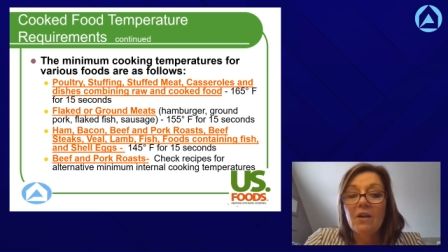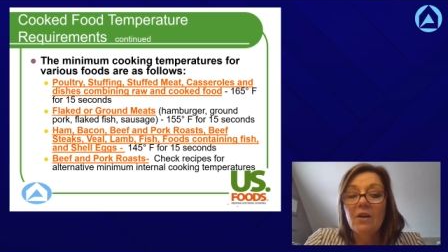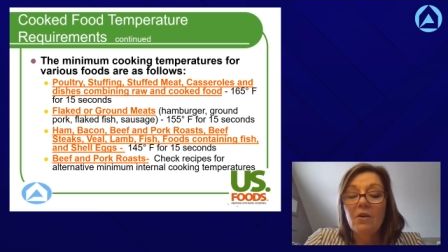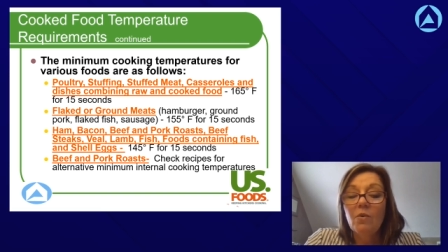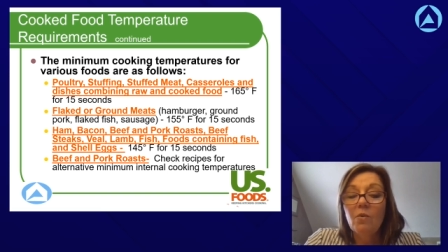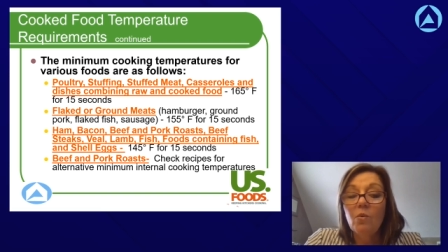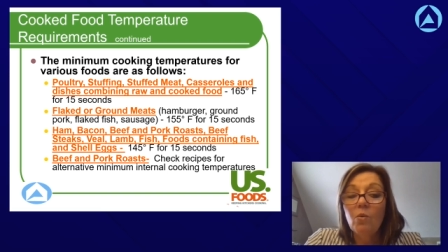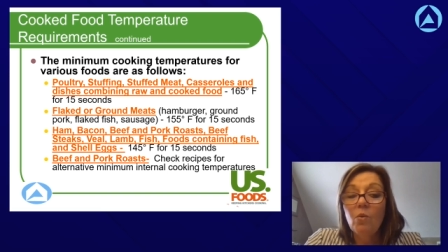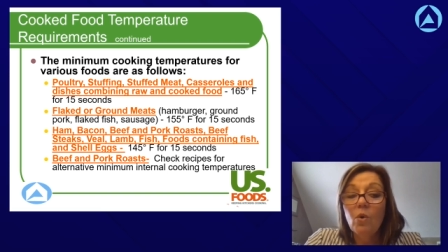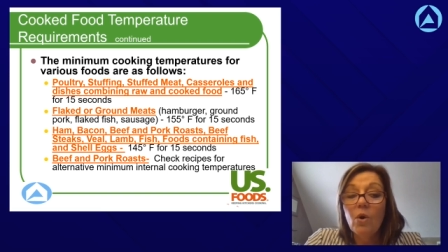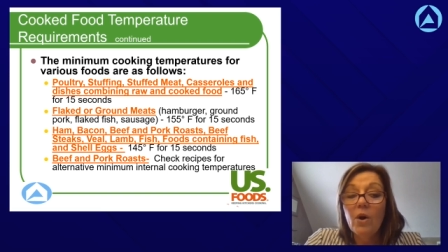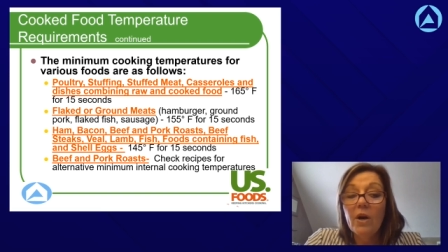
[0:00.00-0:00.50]

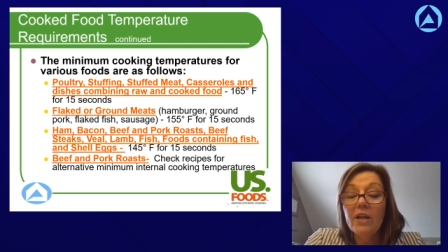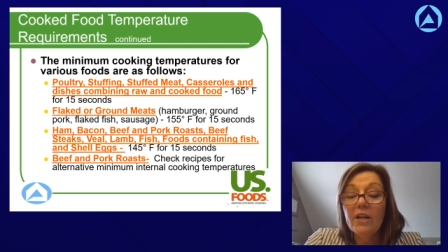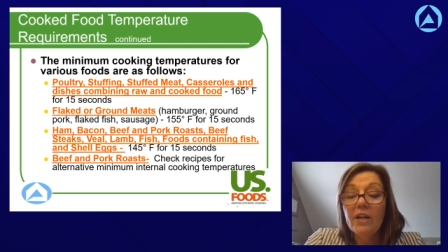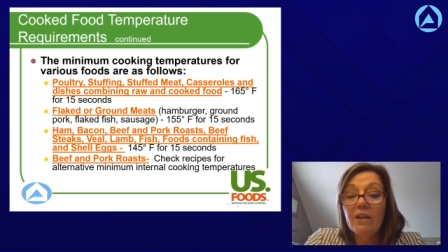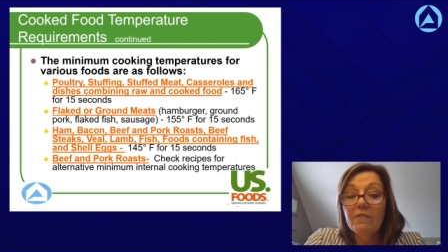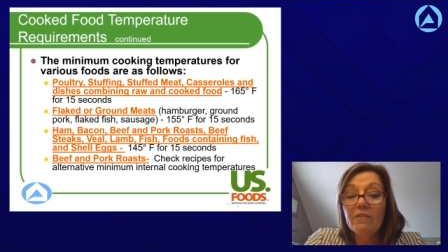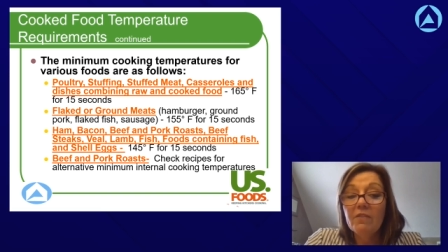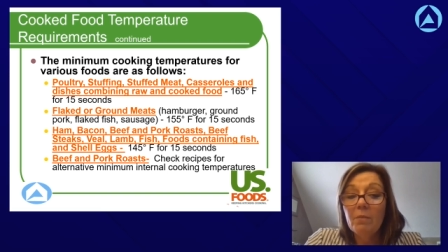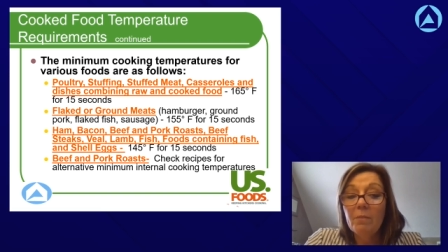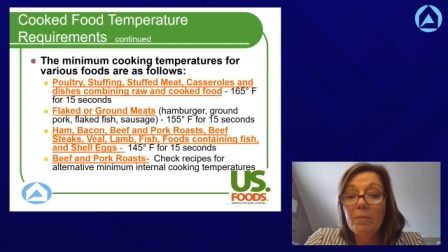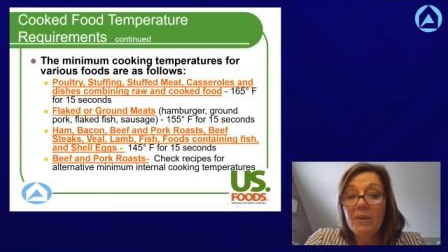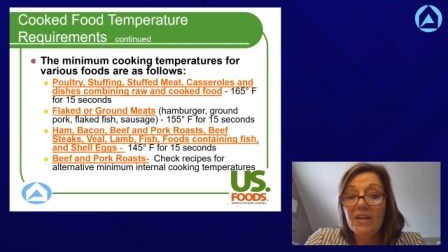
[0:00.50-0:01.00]
one
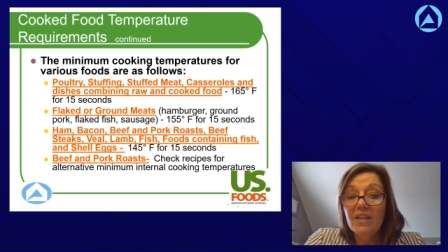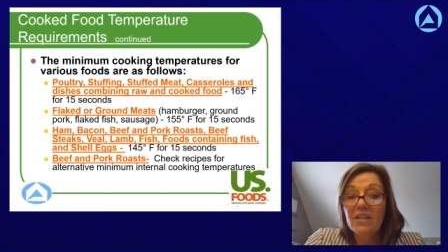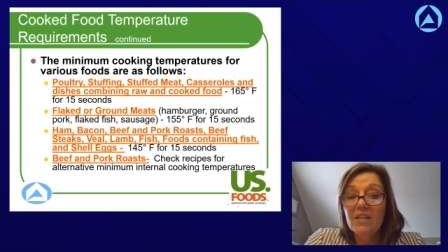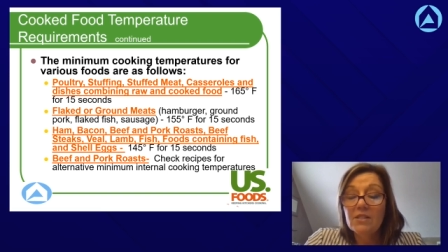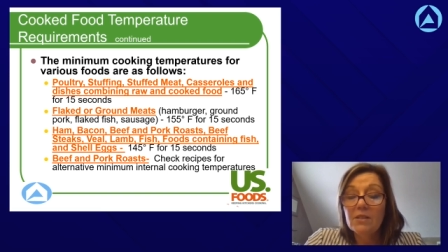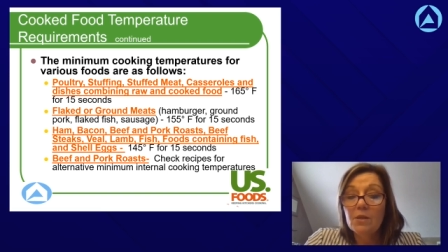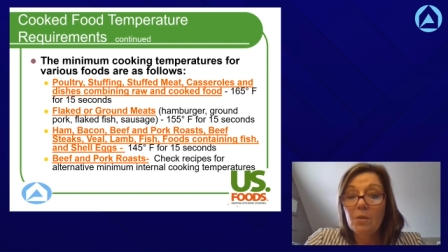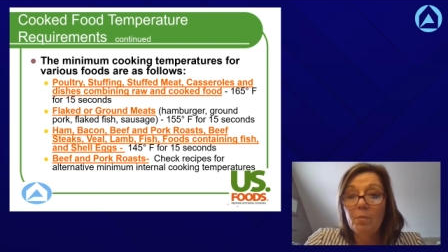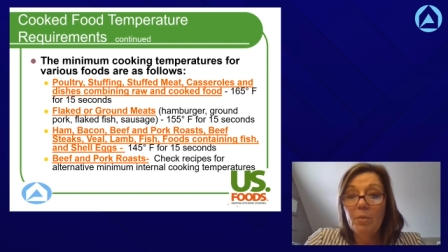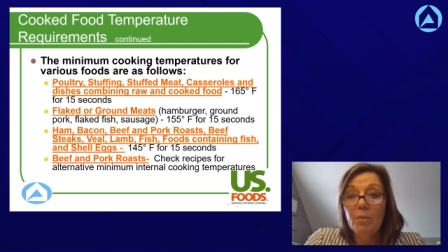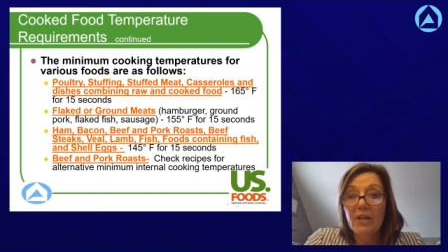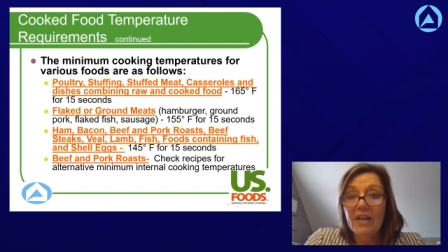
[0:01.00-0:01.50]
of the biggest
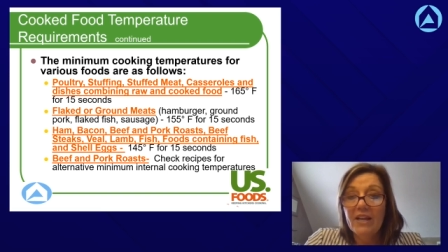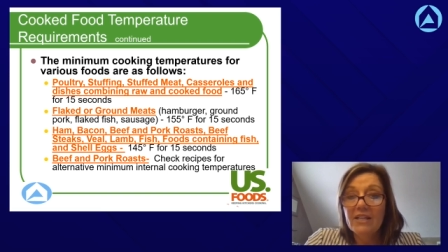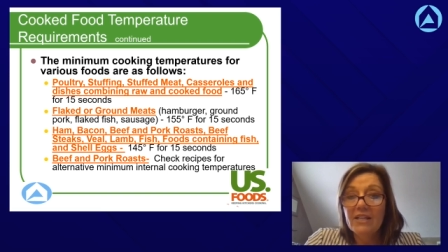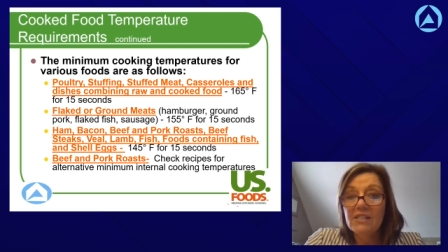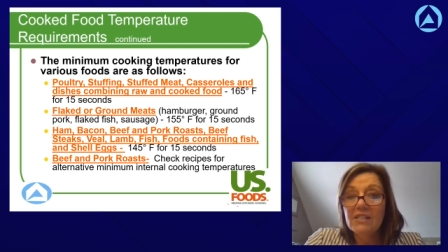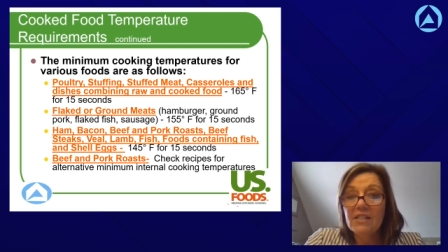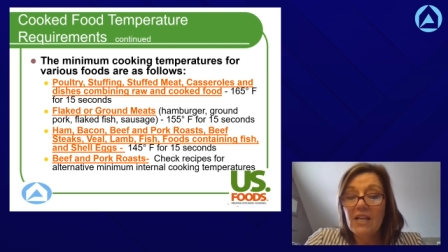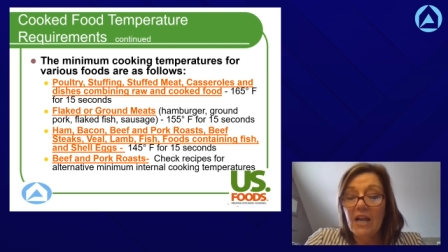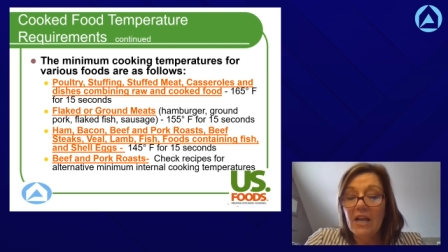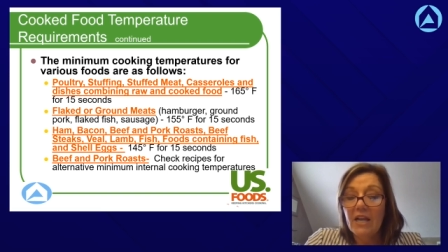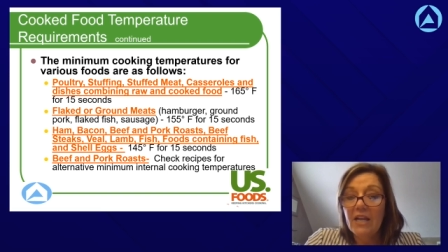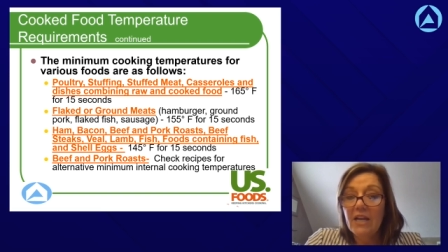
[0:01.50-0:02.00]

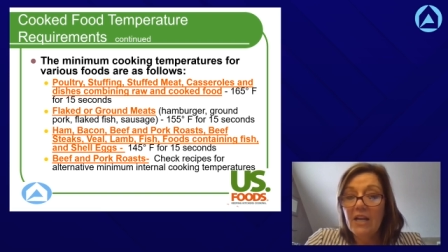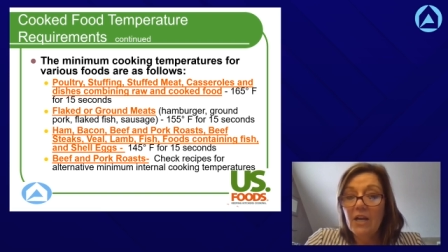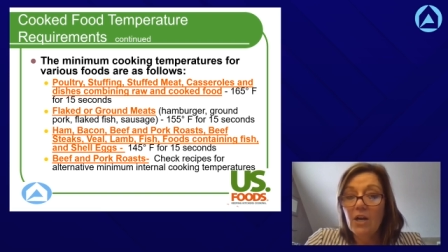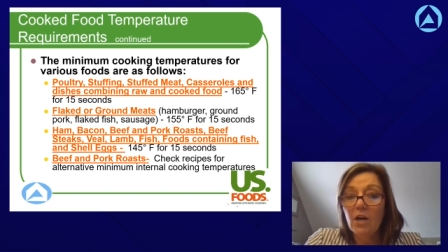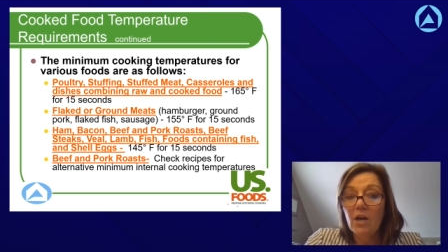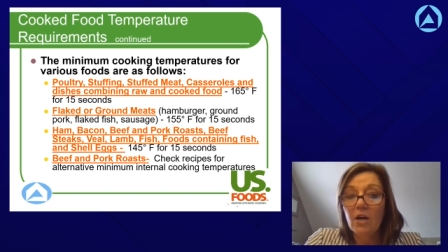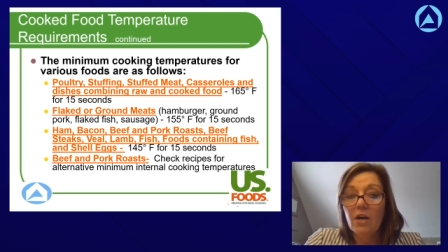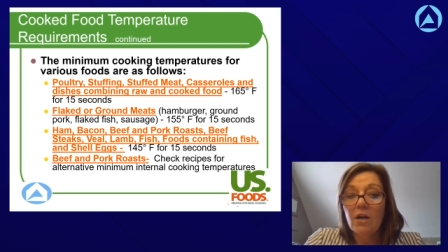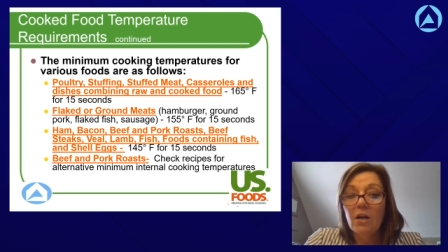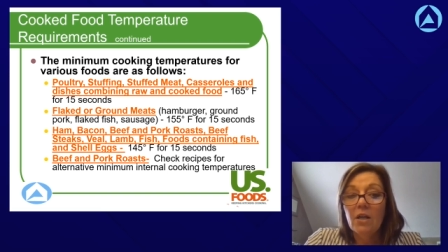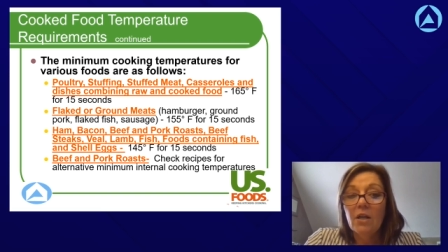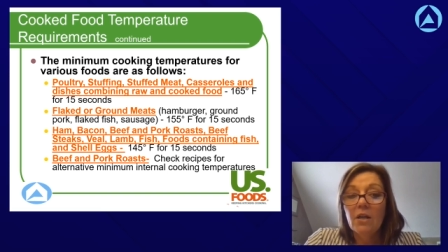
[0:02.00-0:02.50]
complaints I
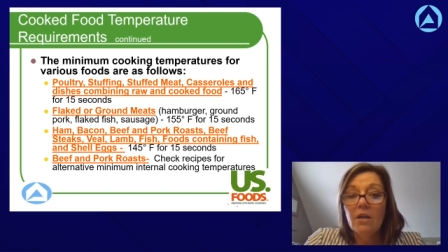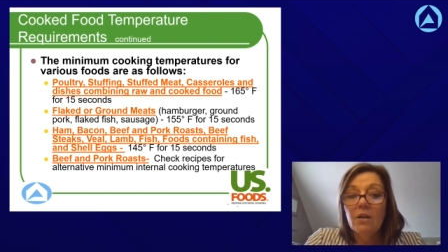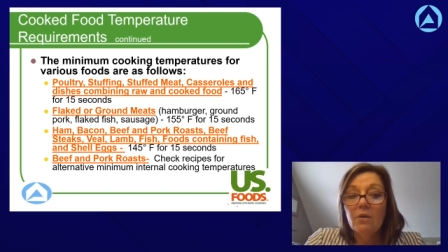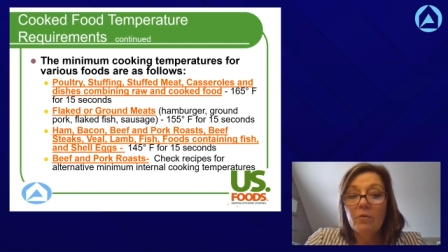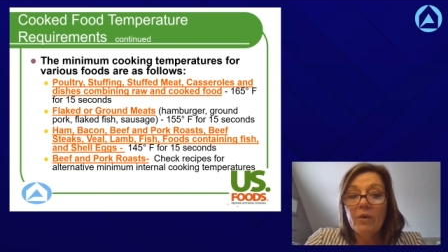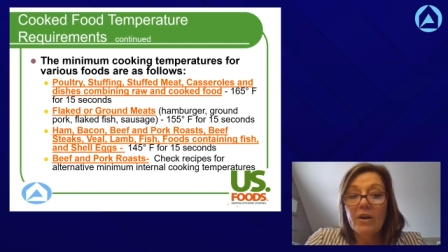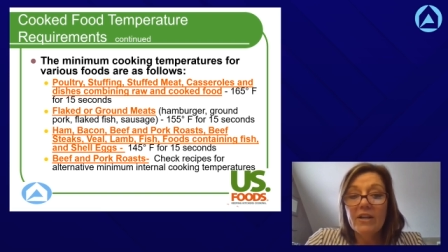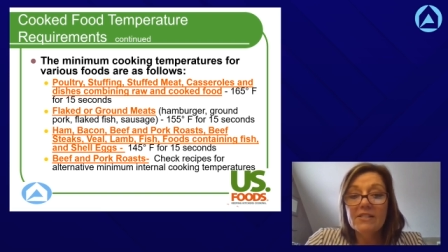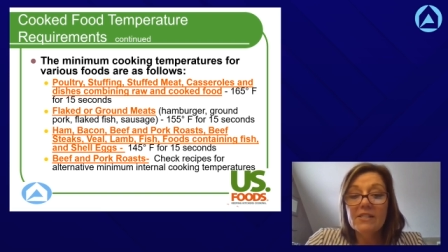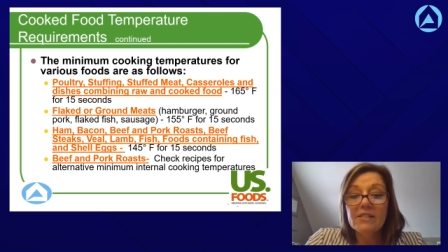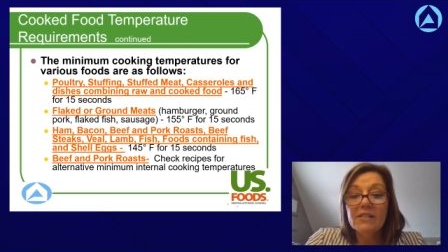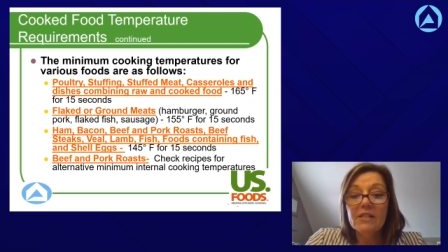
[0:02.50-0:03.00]
hear
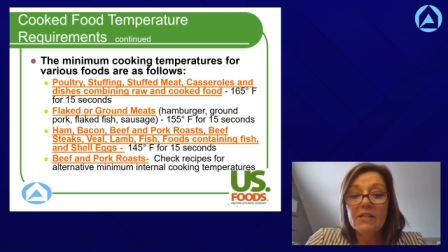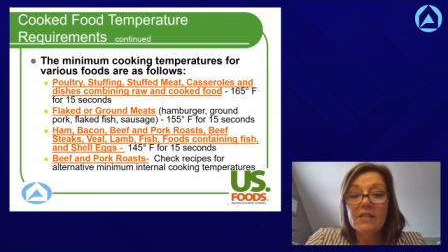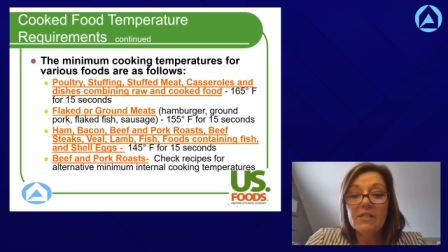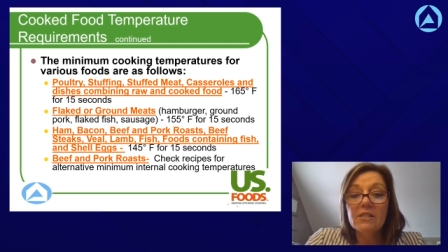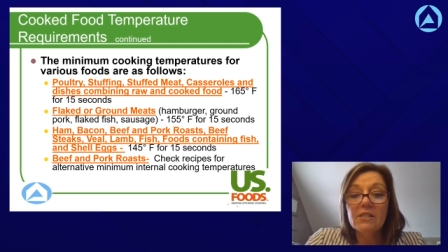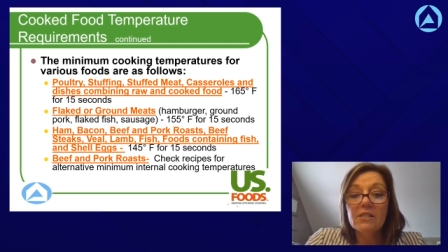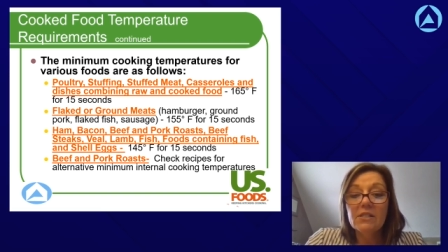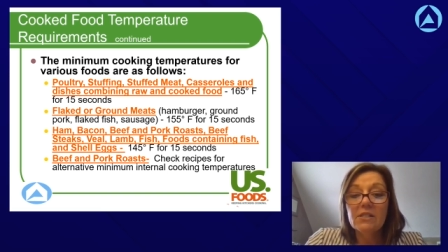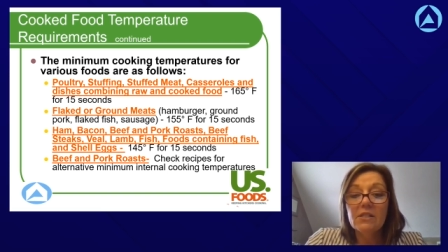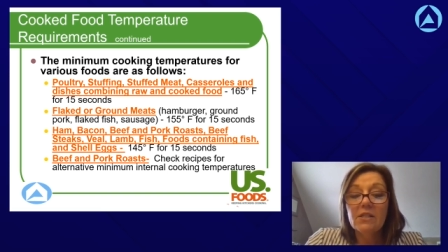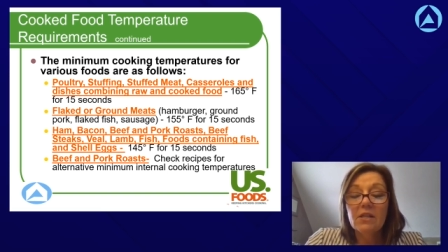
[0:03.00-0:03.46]
residents